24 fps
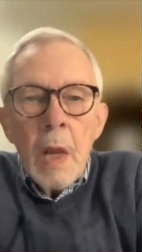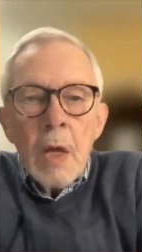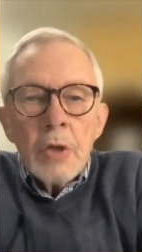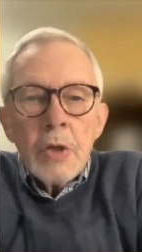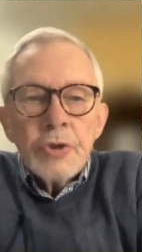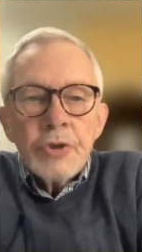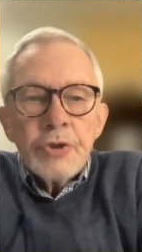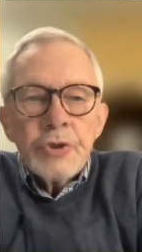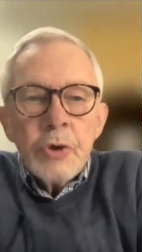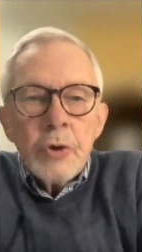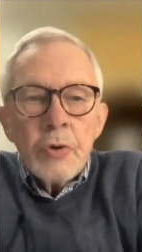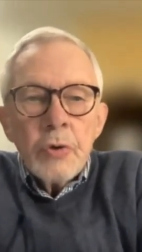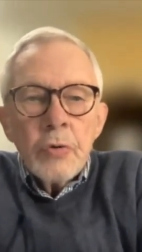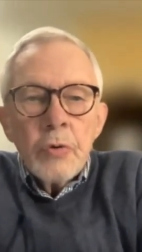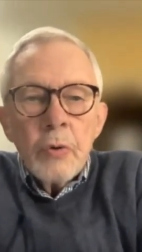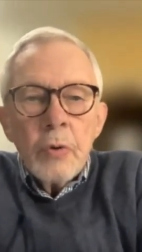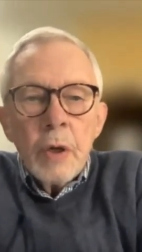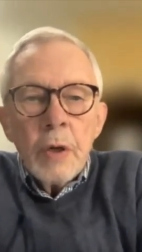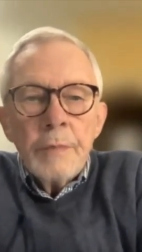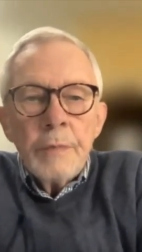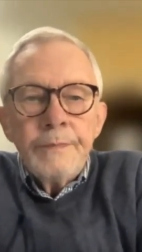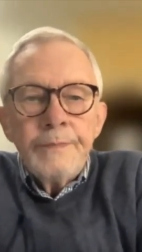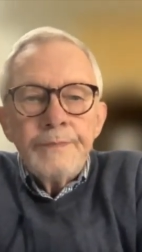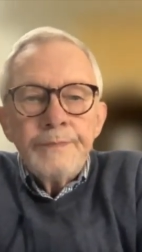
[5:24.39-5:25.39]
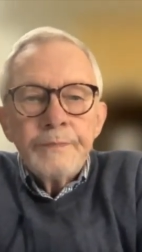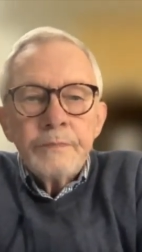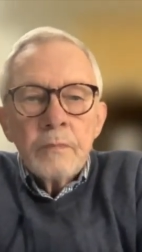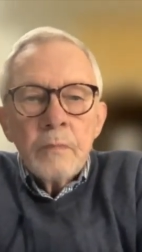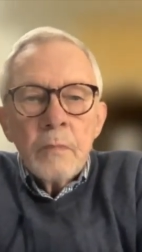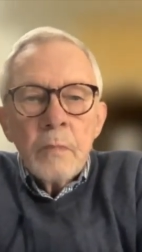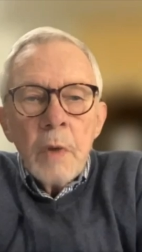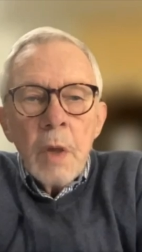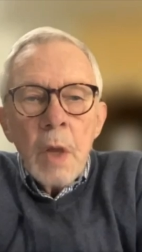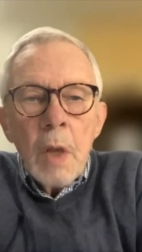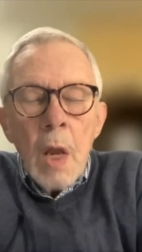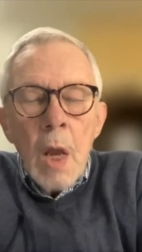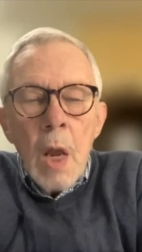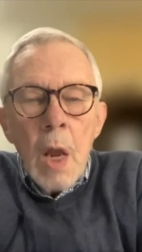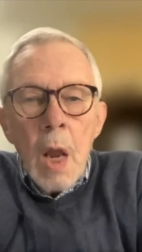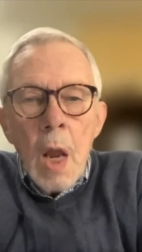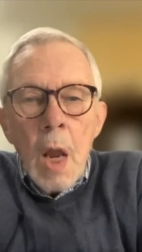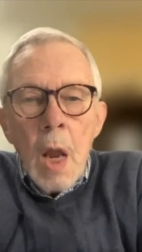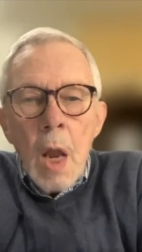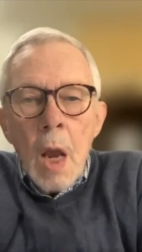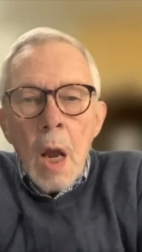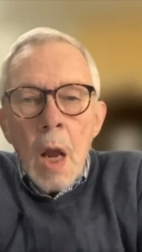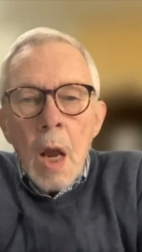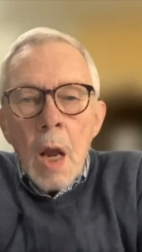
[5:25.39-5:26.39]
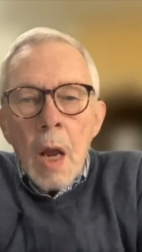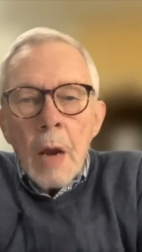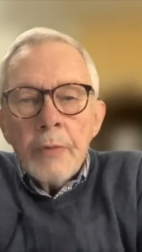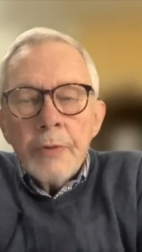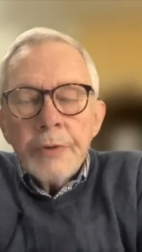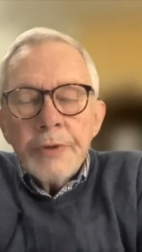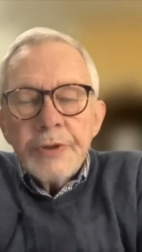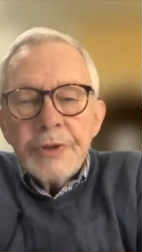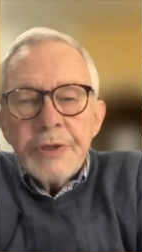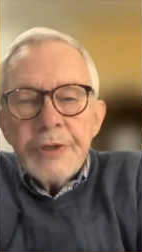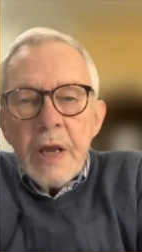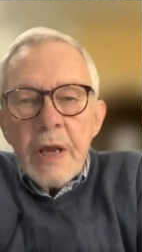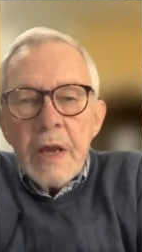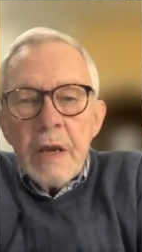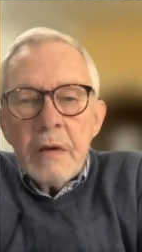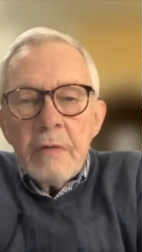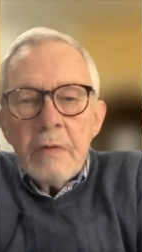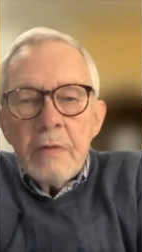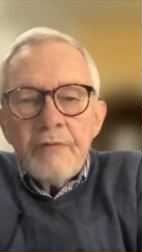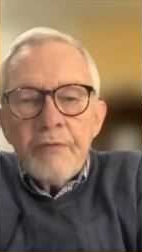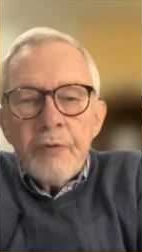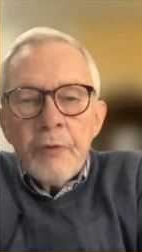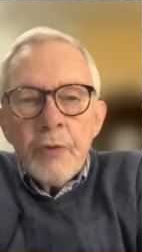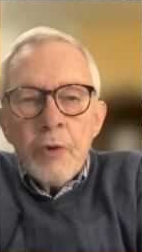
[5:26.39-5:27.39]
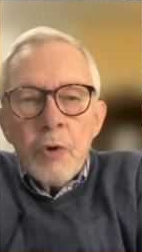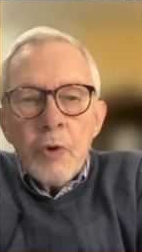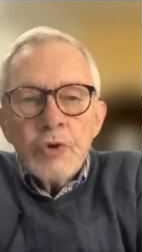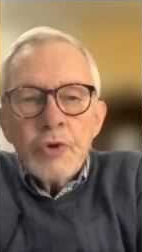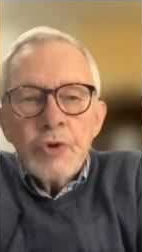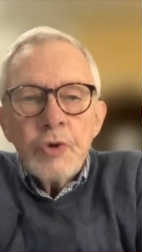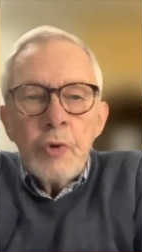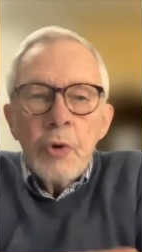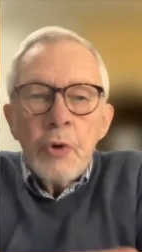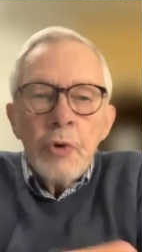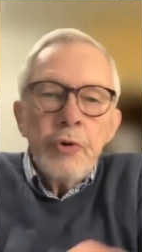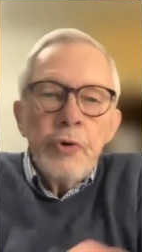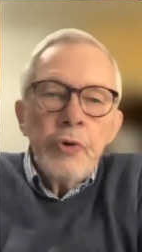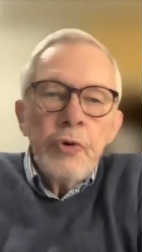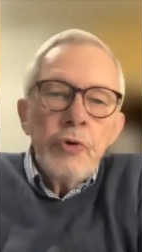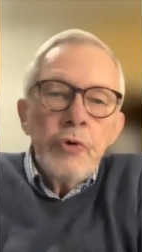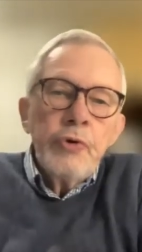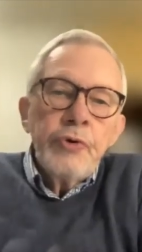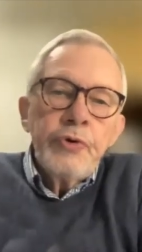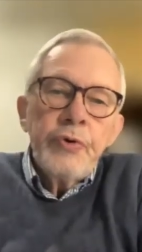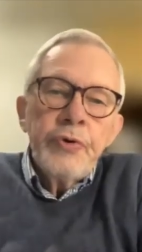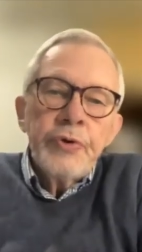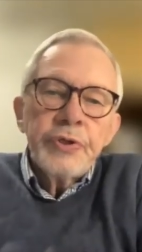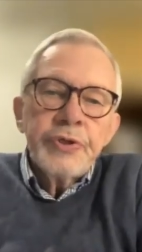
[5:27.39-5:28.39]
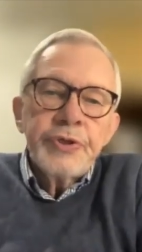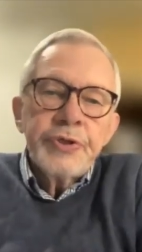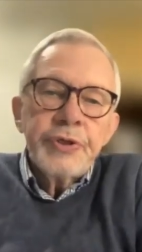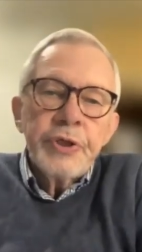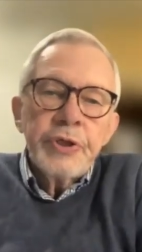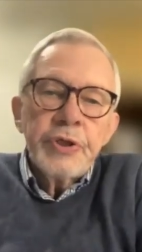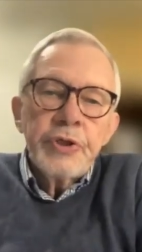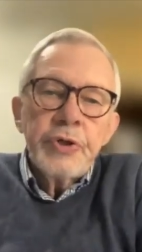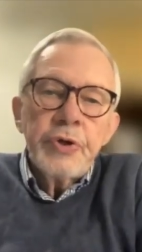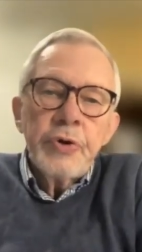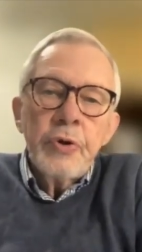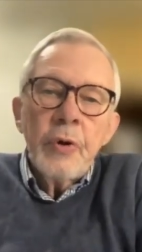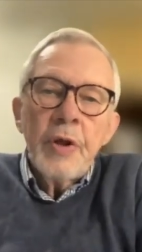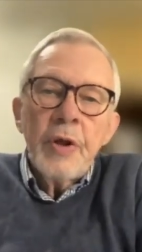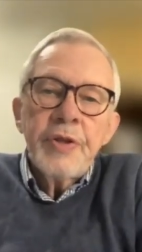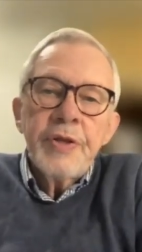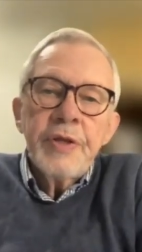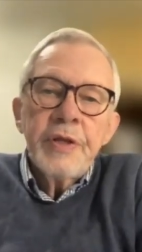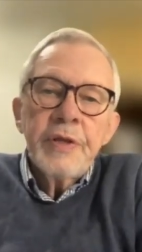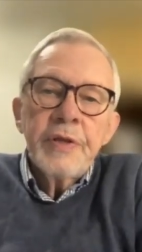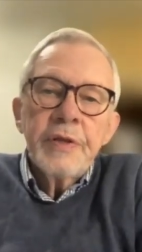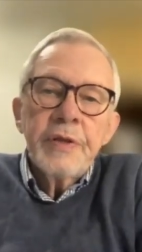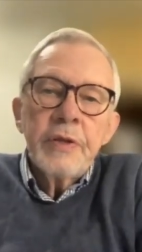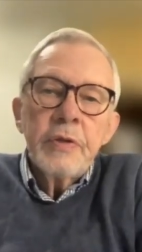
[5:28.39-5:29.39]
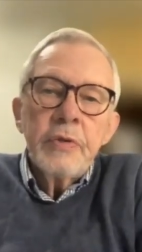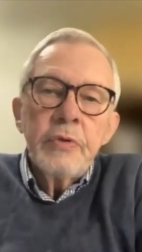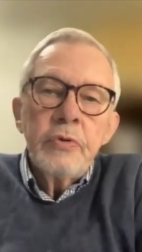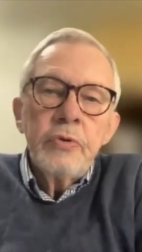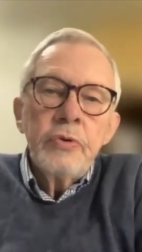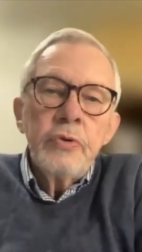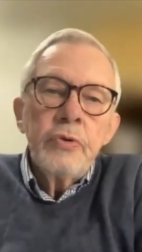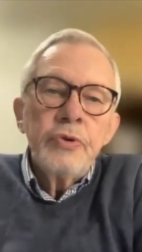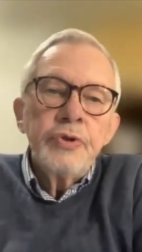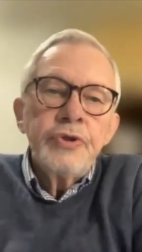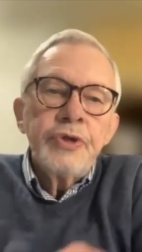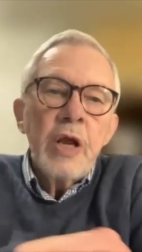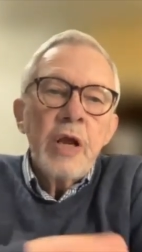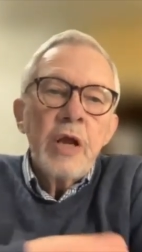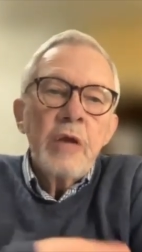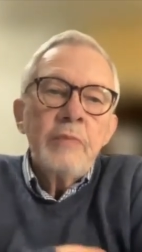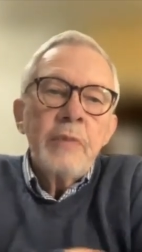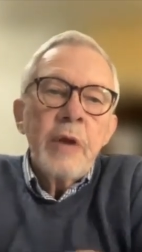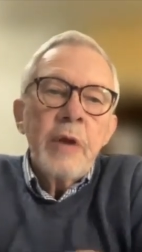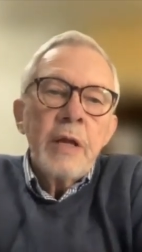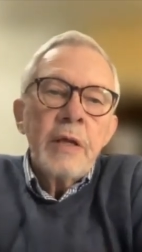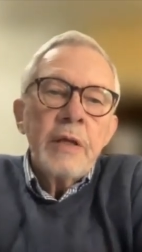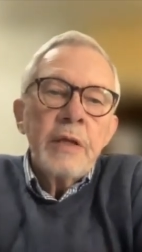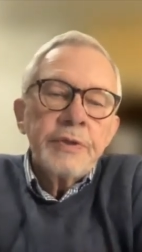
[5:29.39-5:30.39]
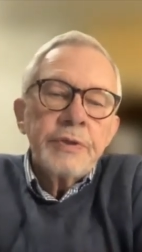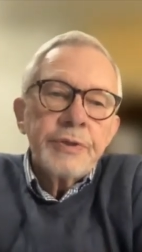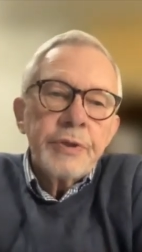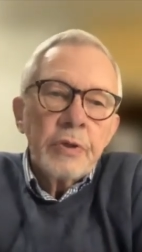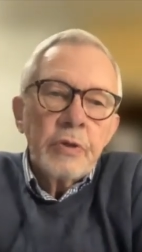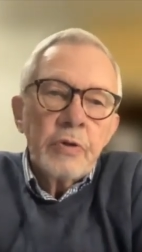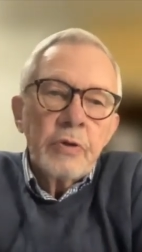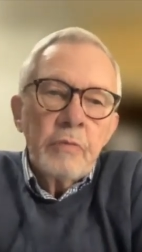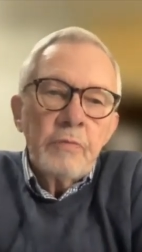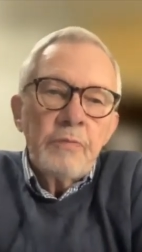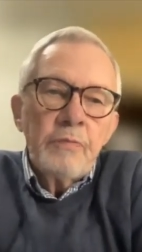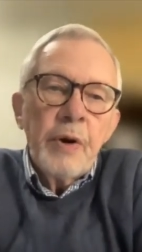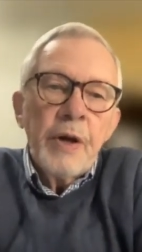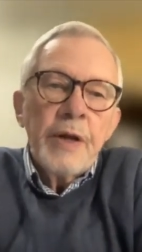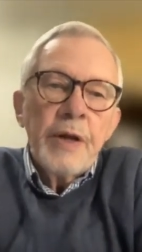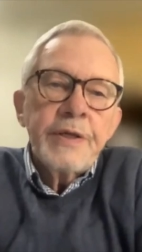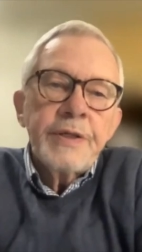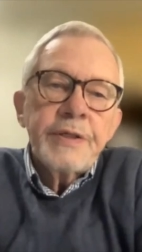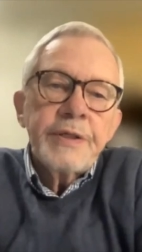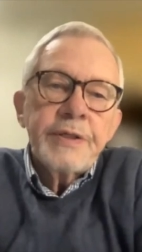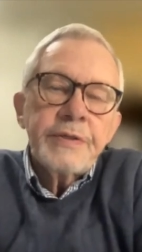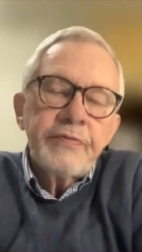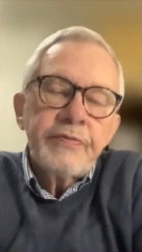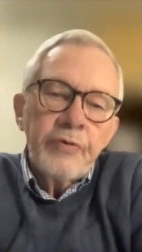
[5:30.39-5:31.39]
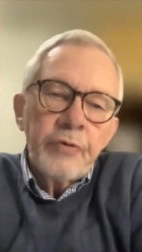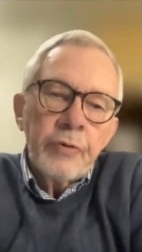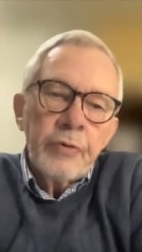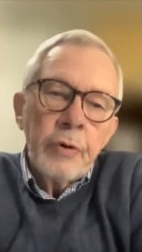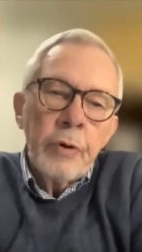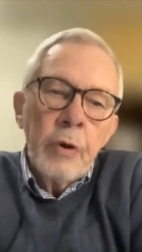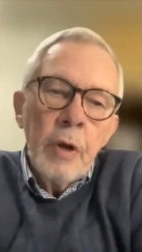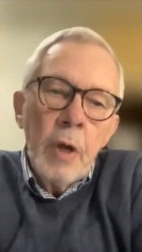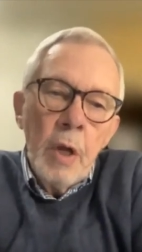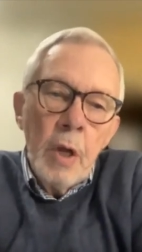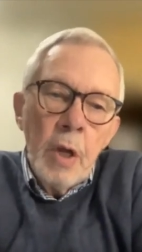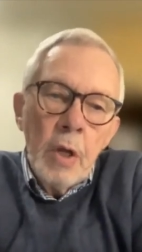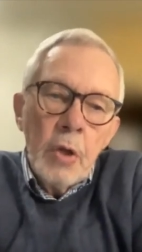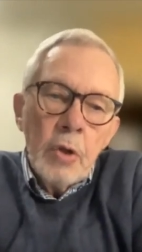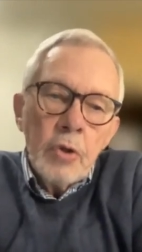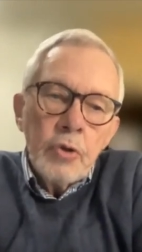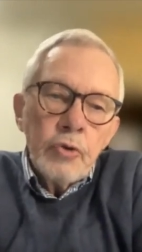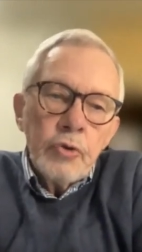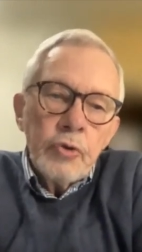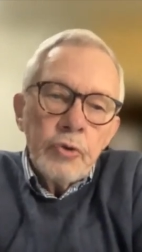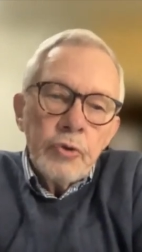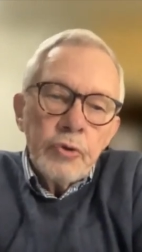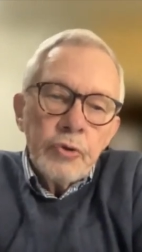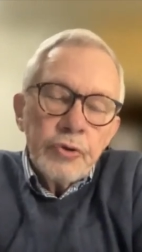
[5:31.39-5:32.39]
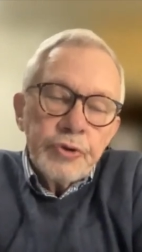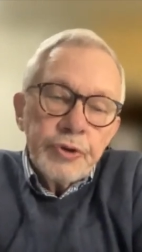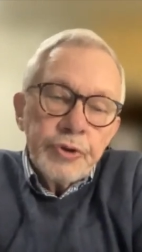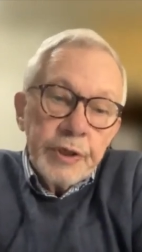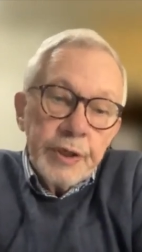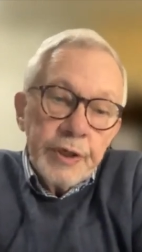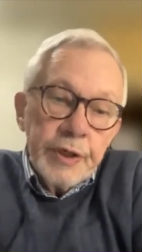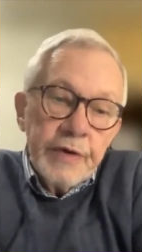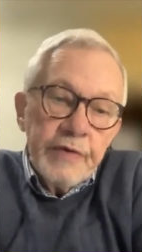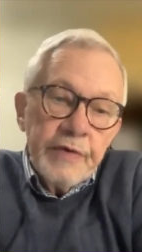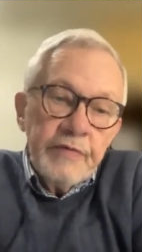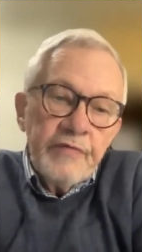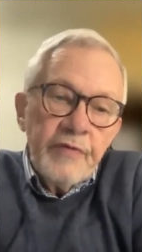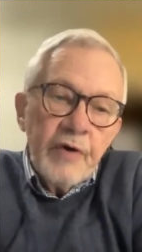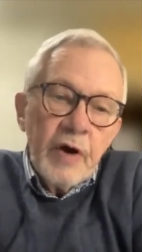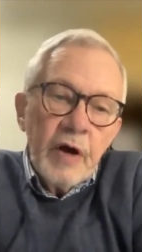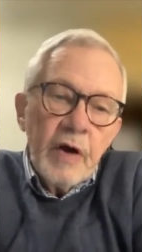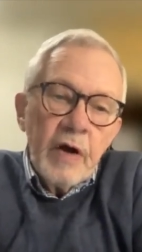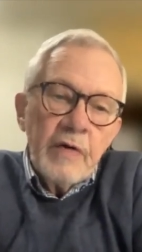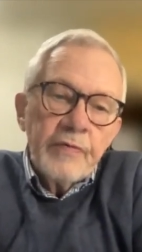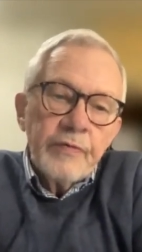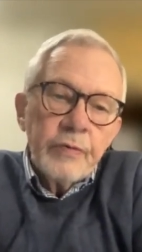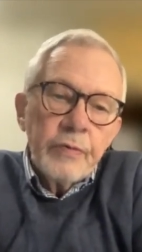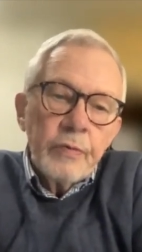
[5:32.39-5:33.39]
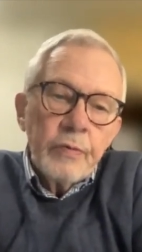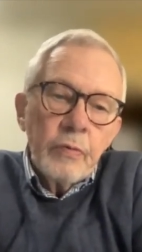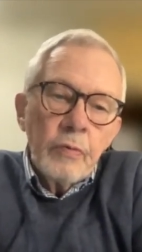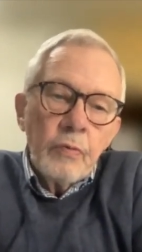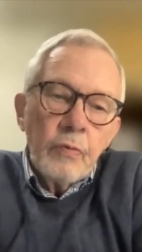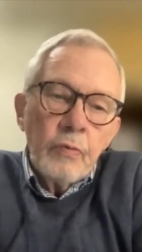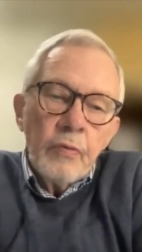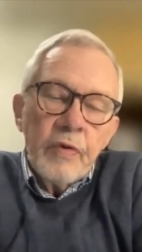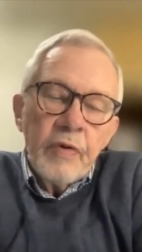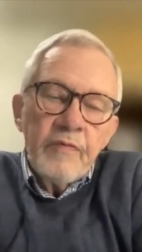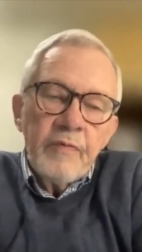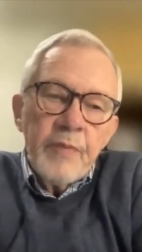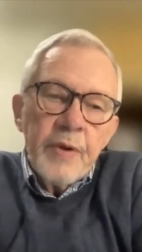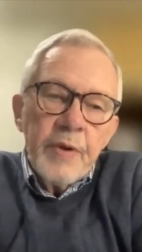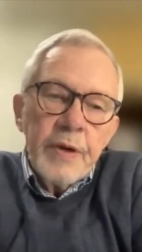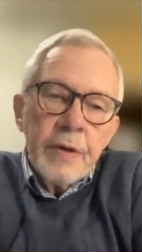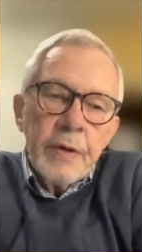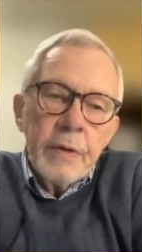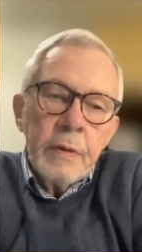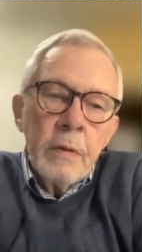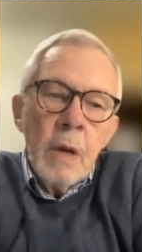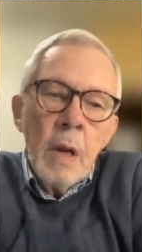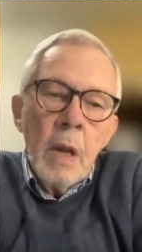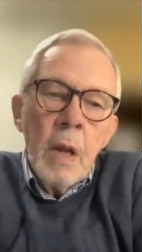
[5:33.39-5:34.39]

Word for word: So uh, I would say for those who are new to this issue, I think that UUJME is a good place for UUs to get involved. We've been